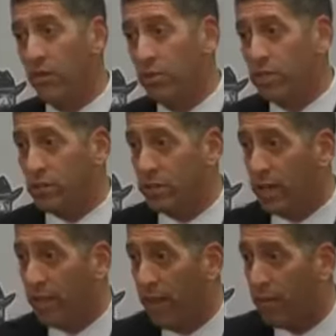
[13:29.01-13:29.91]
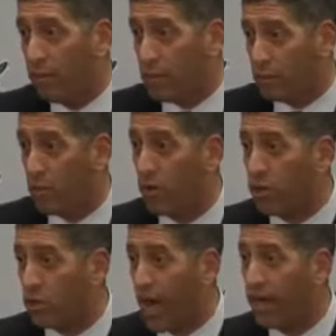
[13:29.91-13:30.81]
we just become that much more
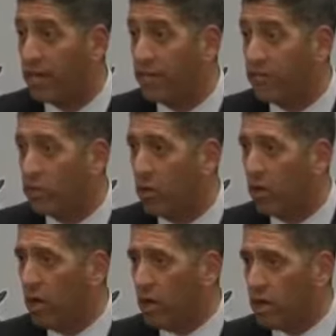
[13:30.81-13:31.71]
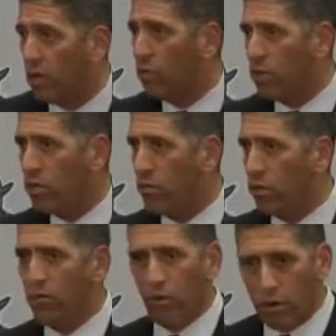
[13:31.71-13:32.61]
attractive. So, you know, we will
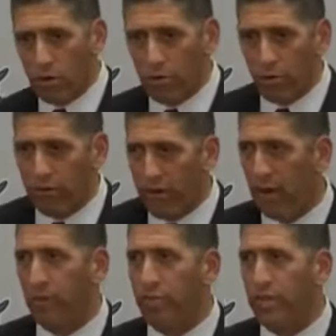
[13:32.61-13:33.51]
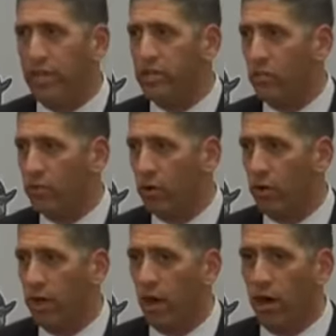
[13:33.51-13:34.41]
we're, we're, we're very pleased with where
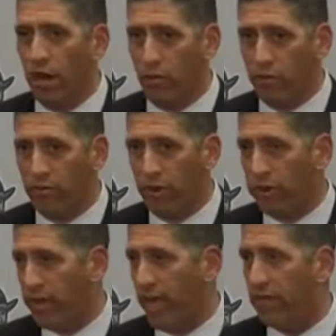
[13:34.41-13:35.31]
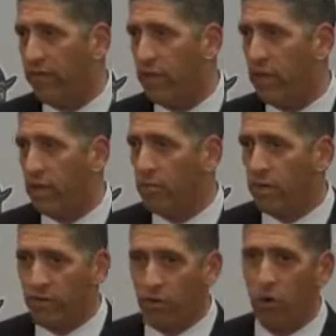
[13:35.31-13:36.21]
we are and we're very thankful. But
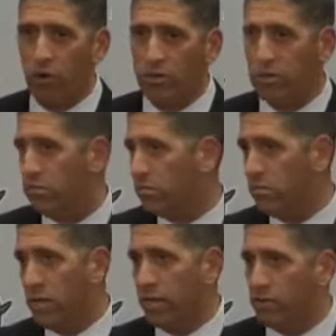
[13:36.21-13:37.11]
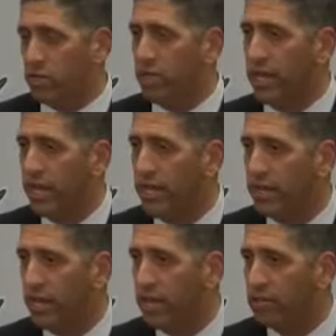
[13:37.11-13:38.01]
of course, uh, just like
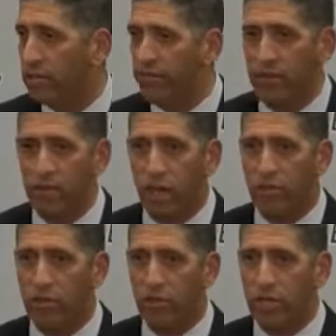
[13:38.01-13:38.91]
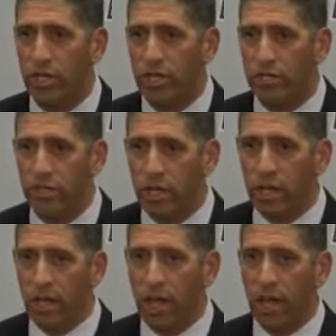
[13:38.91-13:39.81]
anything else, if there's opportunities,
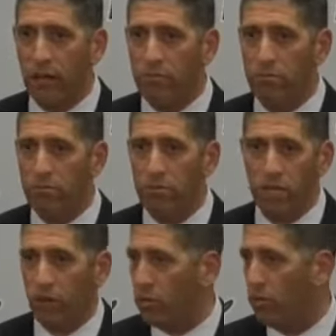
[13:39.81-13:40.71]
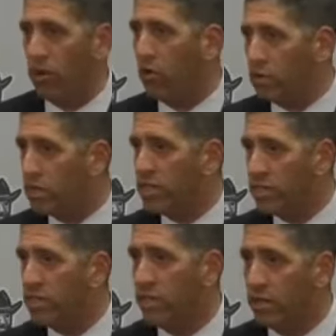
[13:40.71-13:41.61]
um, you know, we would always
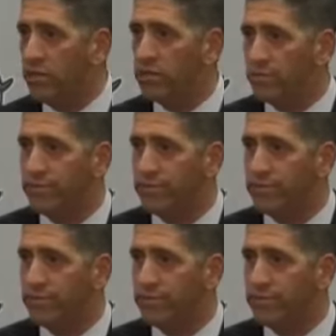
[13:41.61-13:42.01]
listen to those.